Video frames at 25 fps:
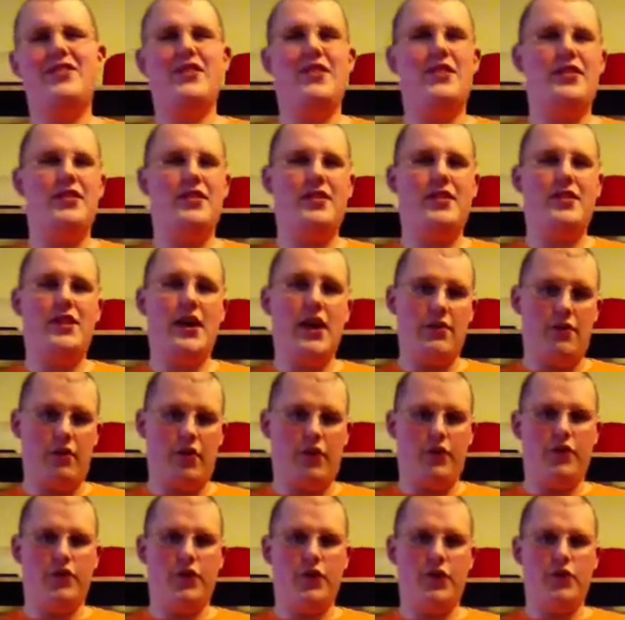a devil
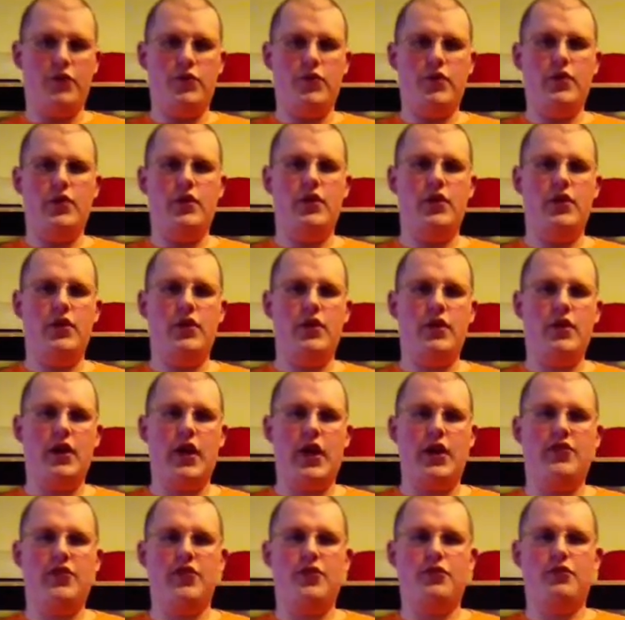fruit.
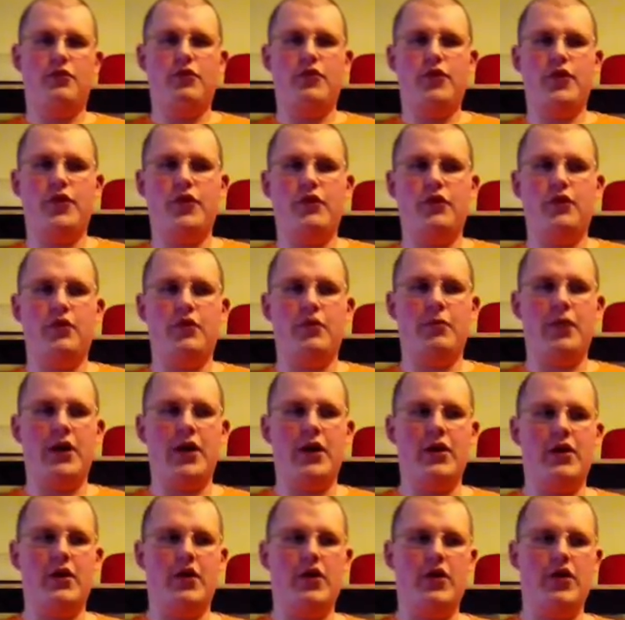As it's referred to in
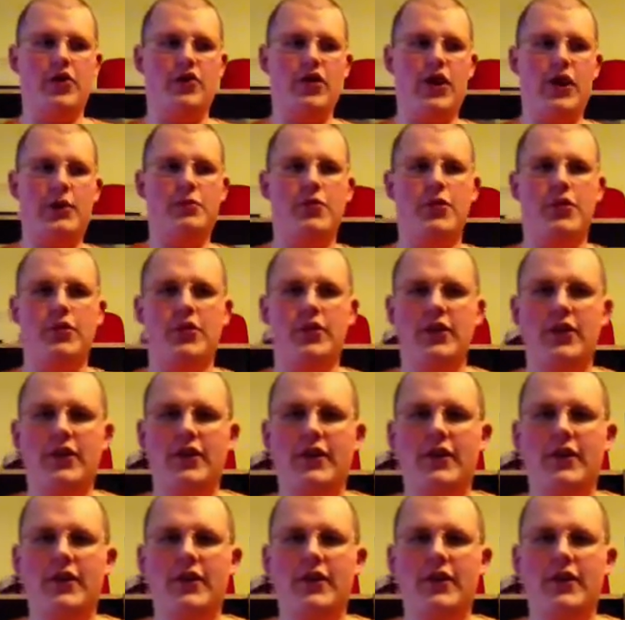the chapter,